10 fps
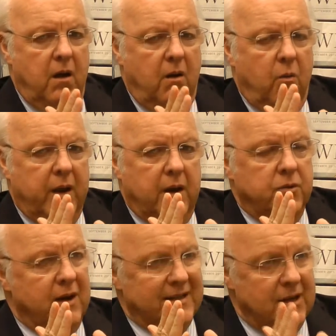Are we in a
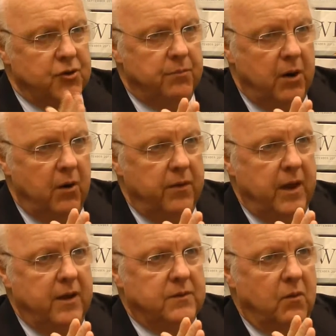transition period
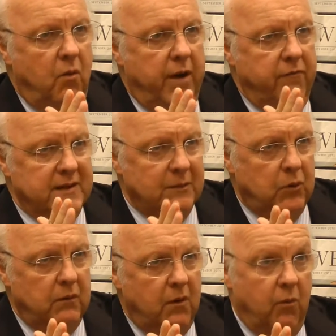that isn't quite
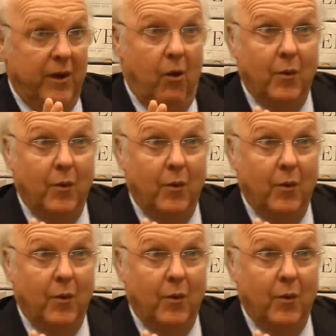visible? Are we